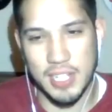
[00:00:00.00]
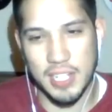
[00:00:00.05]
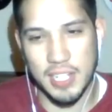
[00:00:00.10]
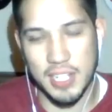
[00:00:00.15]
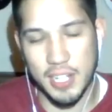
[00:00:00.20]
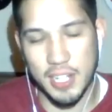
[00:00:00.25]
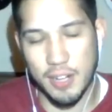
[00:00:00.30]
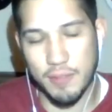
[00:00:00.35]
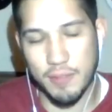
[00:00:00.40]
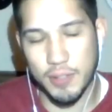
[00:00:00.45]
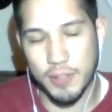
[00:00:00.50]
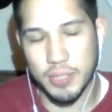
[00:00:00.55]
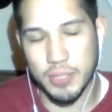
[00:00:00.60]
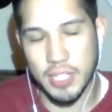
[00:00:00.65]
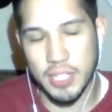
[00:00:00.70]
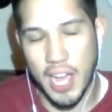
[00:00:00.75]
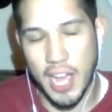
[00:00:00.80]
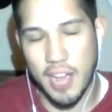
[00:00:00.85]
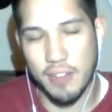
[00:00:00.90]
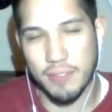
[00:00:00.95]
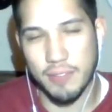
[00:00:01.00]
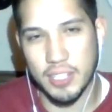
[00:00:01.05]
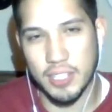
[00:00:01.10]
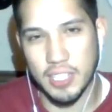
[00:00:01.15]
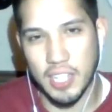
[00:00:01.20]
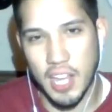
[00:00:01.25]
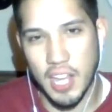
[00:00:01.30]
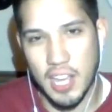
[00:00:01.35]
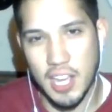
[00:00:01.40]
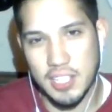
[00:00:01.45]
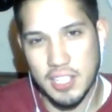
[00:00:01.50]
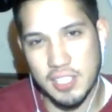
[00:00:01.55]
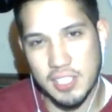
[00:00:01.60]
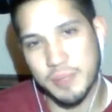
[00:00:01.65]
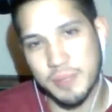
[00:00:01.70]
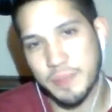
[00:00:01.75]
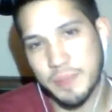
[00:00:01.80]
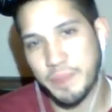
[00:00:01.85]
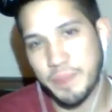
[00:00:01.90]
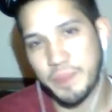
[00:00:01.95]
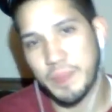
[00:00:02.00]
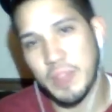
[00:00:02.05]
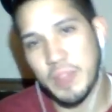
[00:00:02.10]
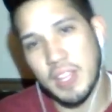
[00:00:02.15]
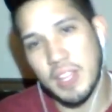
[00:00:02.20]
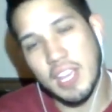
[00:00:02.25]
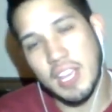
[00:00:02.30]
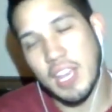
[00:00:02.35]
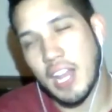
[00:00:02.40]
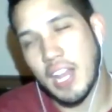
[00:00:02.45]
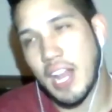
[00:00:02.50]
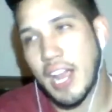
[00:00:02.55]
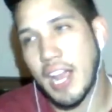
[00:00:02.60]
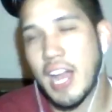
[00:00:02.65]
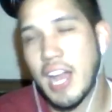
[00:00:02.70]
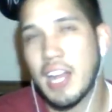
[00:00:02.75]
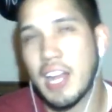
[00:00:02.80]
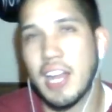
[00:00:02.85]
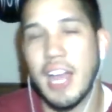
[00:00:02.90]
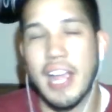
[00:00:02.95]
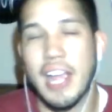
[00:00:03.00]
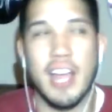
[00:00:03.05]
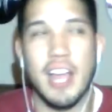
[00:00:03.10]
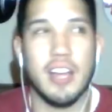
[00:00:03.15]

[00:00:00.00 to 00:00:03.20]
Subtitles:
an interview with Kyle for Deluxe, and I got